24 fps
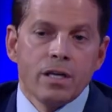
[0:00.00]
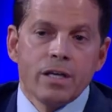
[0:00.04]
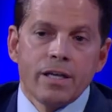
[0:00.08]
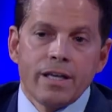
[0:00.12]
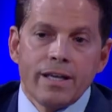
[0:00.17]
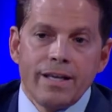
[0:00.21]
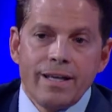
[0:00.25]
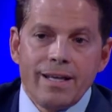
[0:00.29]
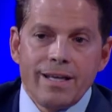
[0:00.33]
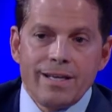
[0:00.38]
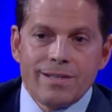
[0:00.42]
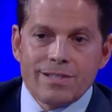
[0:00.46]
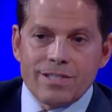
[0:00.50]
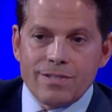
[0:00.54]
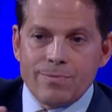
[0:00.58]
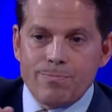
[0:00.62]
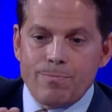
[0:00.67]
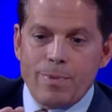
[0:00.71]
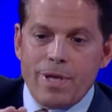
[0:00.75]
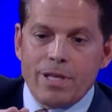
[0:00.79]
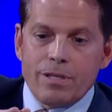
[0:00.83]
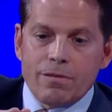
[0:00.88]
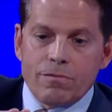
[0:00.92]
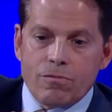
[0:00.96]
He has
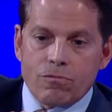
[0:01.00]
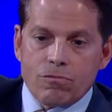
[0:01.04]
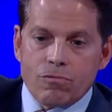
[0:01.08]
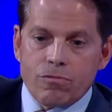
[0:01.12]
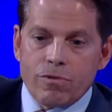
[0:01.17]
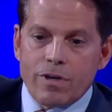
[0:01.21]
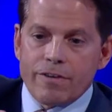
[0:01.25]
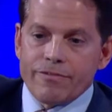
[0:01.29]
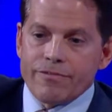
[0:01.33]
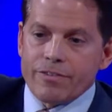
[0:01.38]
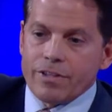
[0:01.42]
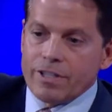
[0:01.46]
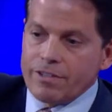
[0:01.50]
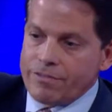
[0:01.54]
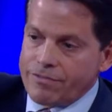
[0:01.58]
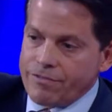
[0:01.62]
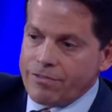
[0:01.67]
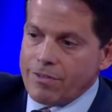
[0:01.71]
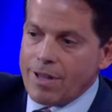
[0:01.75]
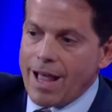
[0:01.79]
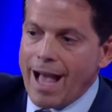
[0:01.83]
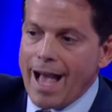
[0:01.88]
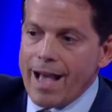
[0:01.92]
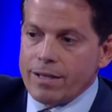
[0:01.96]
been roughly
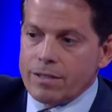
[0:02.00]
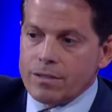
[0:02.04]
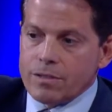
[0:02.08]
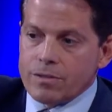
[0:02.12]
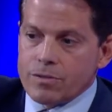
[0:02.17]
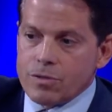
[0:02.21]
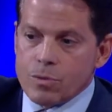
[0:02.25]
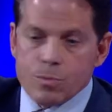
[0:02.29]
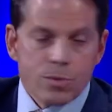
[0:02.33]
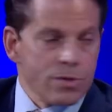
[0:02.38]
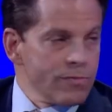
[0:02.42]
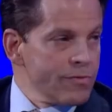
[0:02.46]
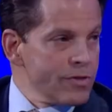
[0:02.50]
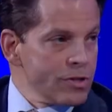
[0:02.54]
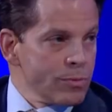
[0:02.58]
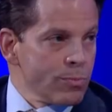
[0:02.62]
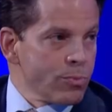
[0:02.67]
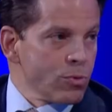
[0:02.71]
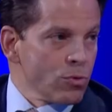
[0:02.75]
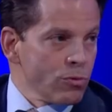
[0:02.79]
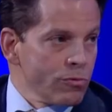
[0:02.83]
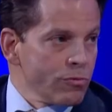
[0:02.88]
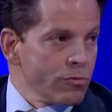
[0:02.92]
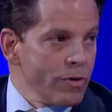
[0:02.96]
flat in terms of his
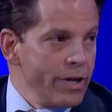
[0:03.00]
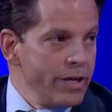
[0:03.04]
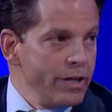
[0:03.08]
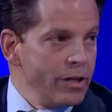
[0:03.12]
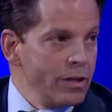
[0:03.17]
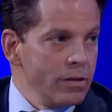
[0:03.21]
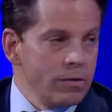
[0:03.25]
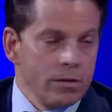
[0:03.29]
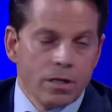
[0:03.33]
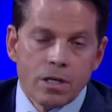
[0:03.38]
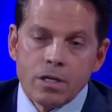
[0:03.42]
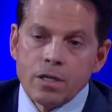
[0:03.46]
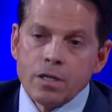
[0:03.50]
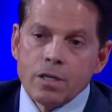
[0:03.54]
approval rating.